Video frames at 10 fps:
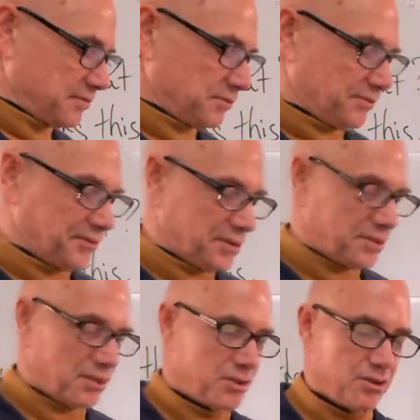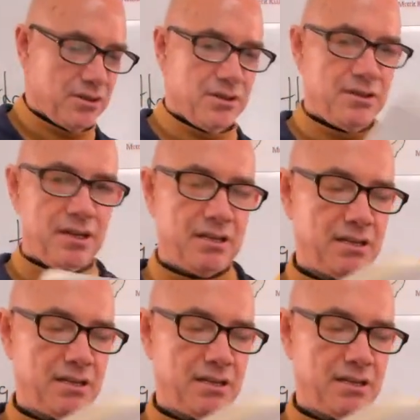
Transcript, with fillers: Well, first I'll show you that.